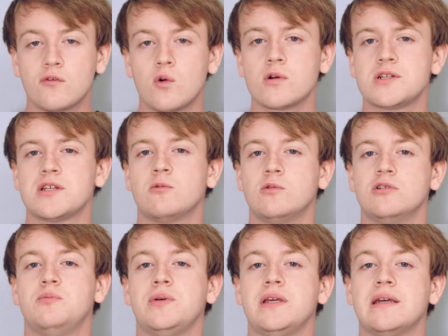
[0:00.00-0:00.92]
Of course, there
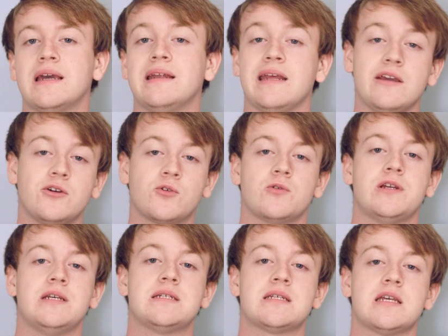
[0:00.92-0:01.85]
will be an
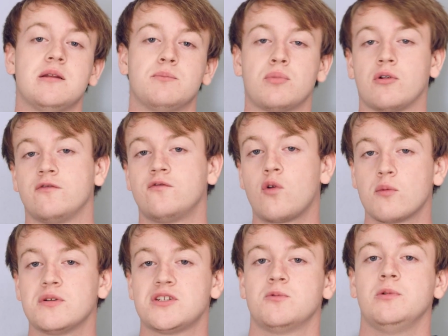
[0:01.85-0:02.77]
increase in
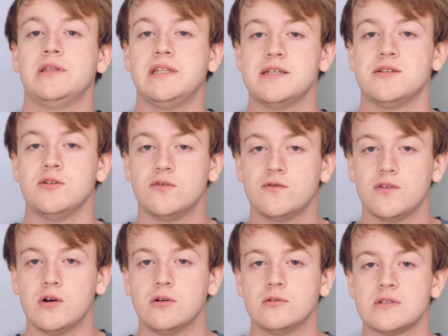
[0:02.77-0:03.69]
performance with these new
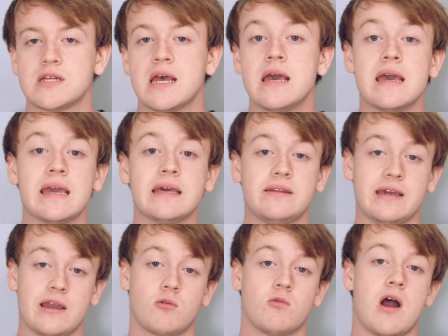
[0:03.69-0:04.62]
phones.
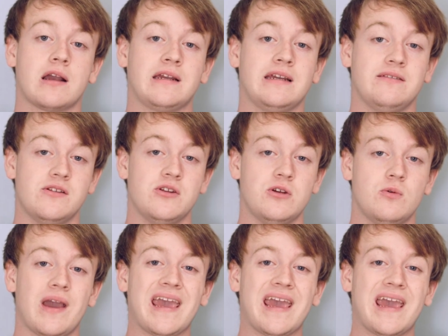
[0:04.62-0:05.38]
They are rocking the new